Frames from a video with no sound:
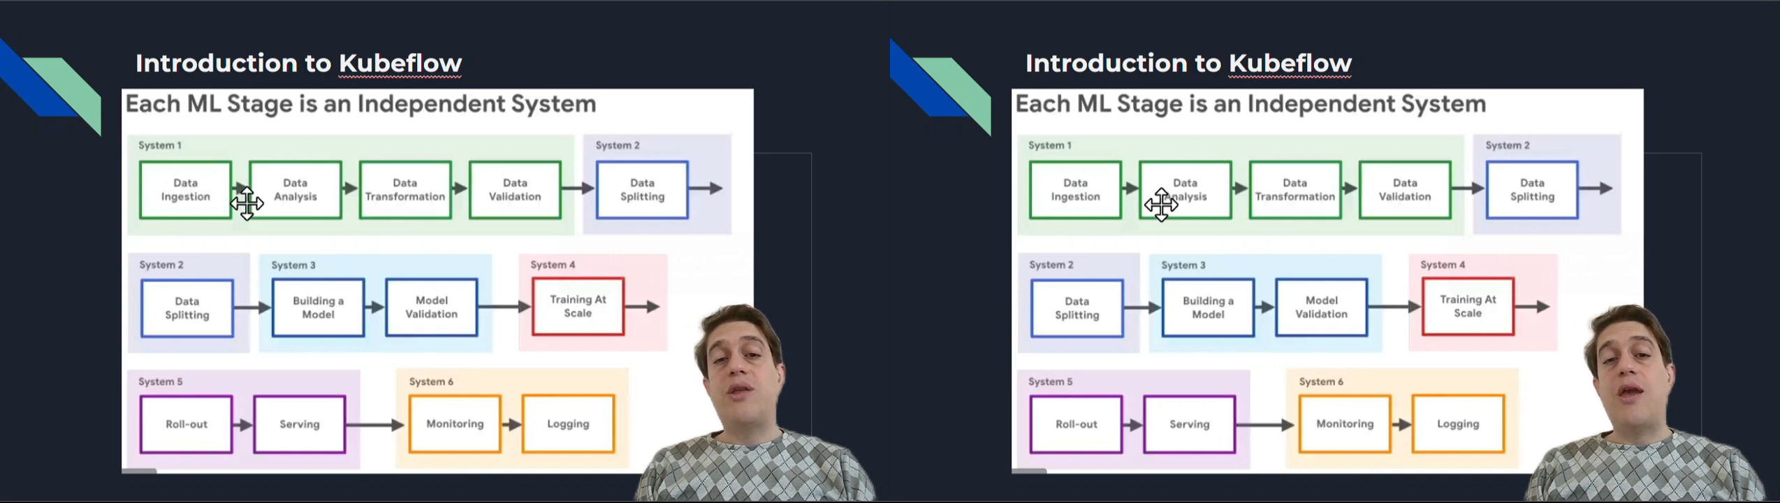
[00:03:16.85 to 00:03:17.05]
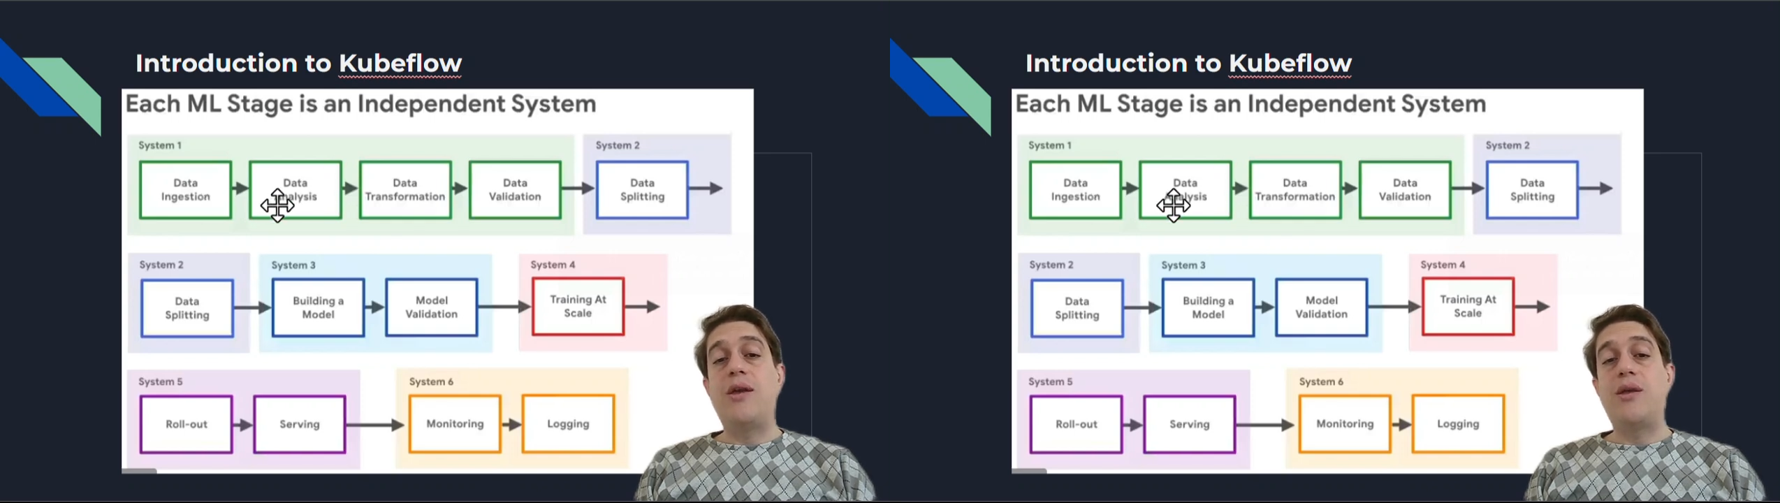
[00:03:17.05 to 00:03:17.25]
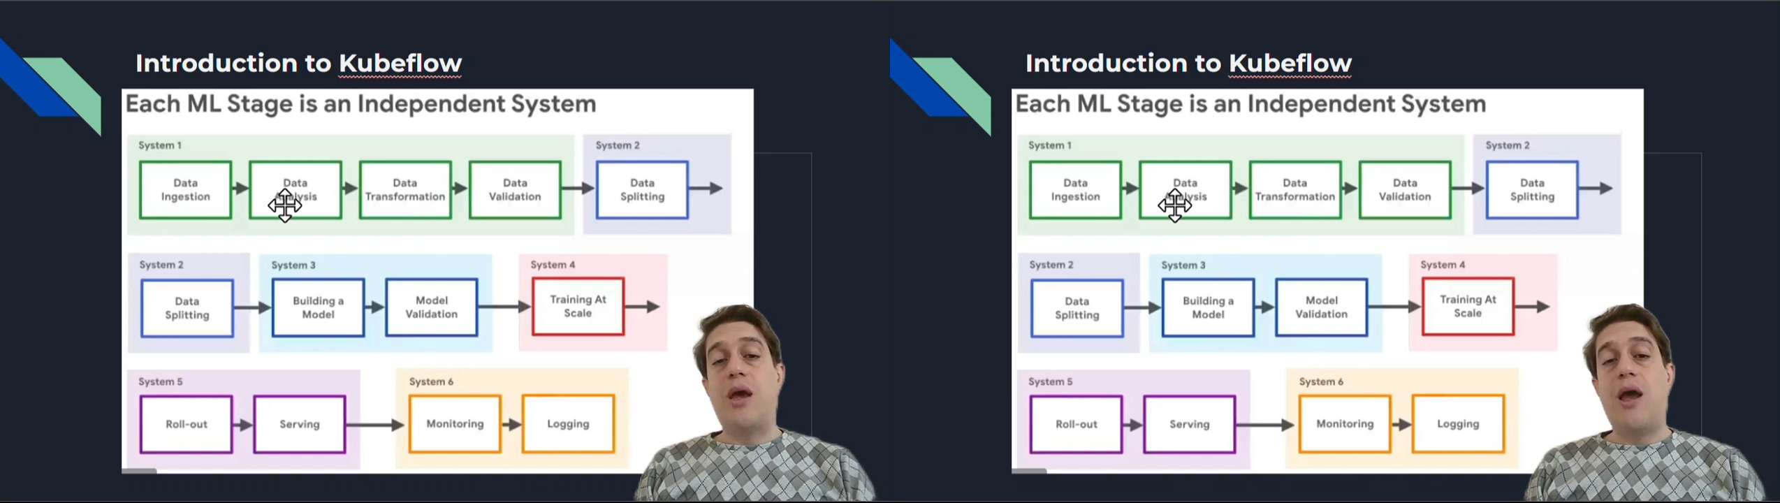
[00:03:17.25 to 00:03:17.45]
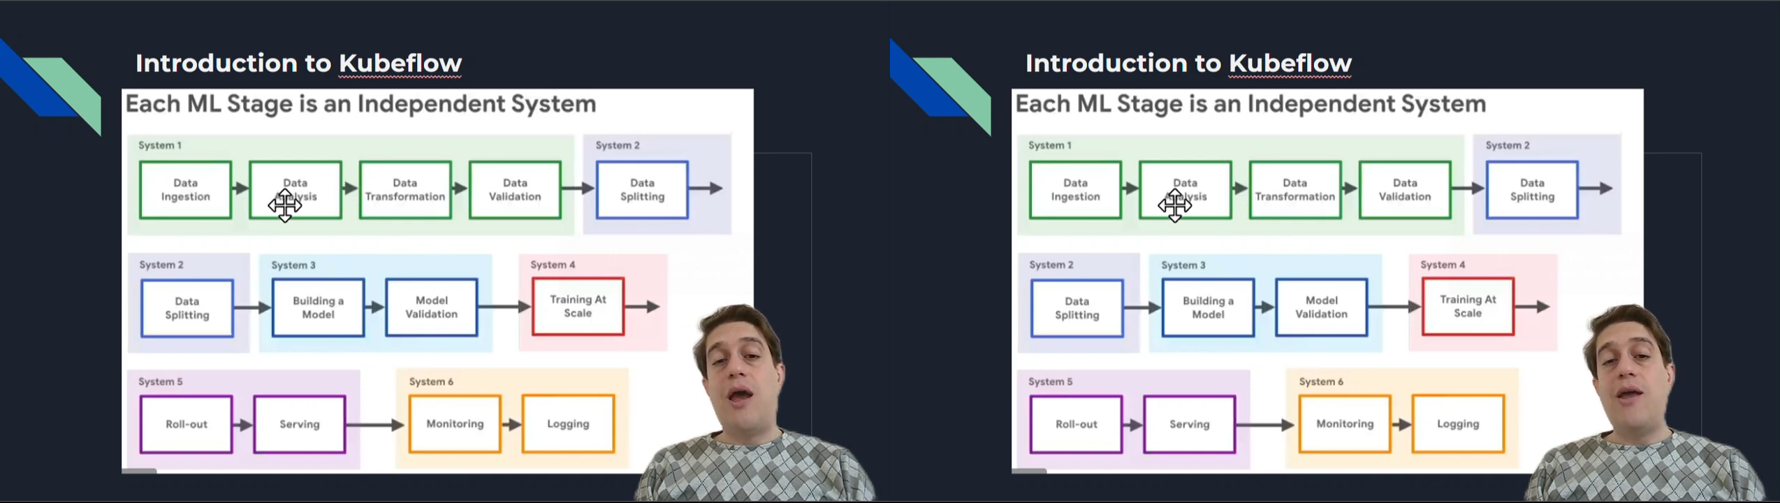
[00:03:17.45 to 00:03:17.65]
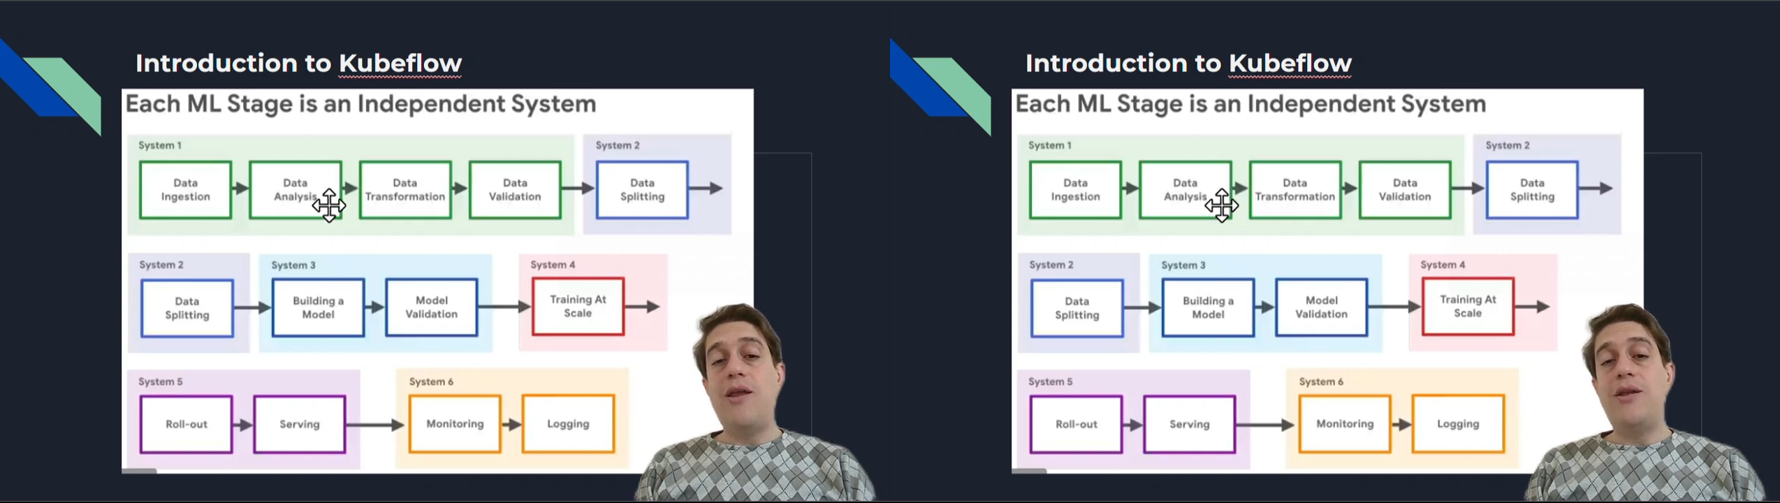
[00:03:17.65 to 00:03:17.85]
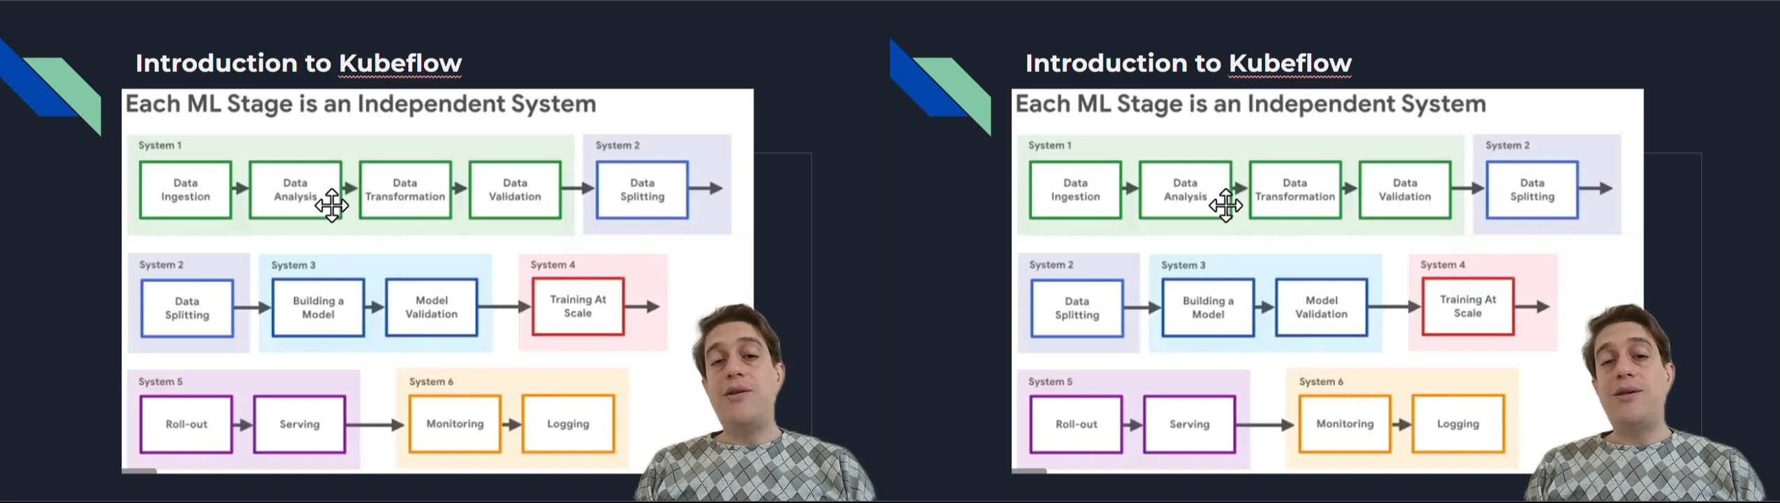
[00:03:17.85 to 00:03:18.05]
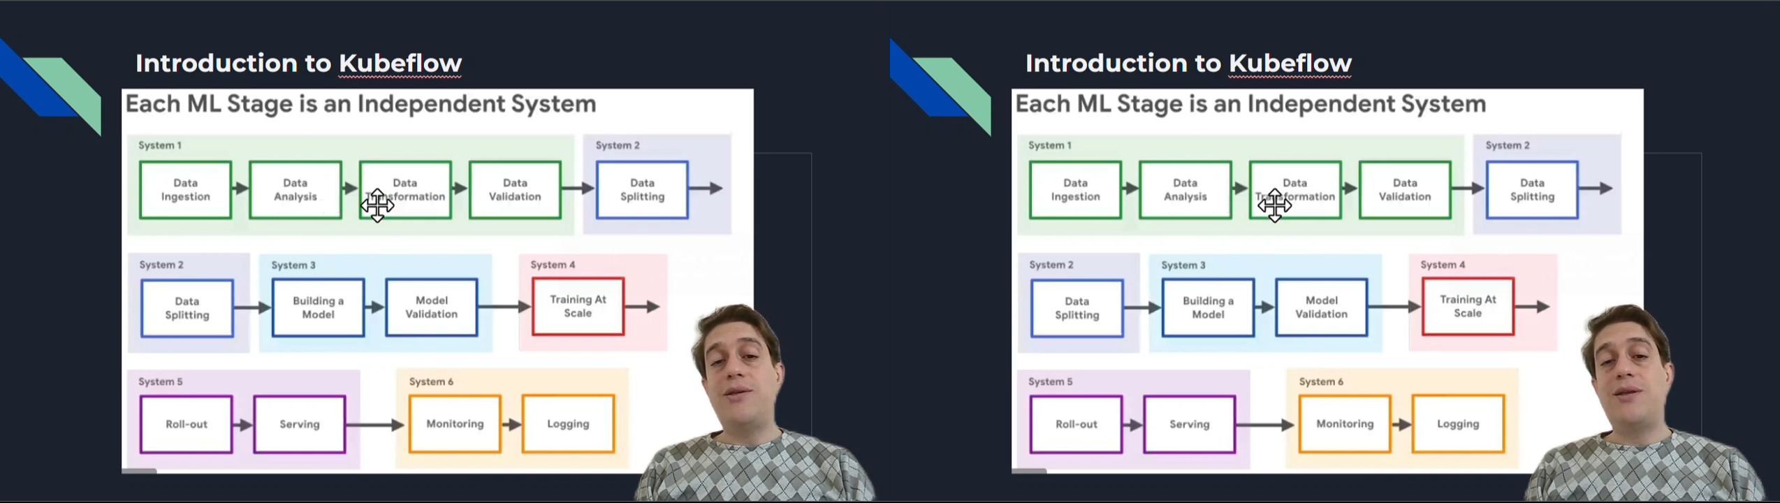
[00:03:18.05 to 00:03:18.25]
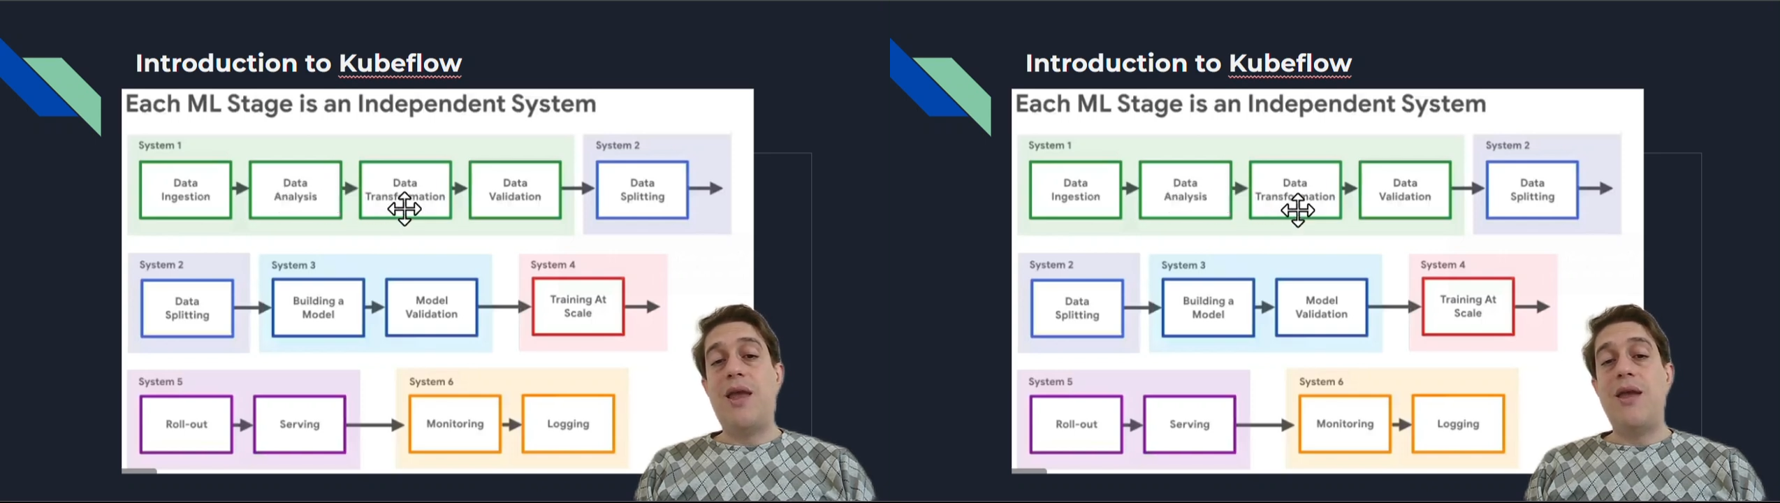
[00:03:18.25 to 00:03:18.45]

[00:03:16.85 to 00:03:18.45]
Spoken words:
data analysis,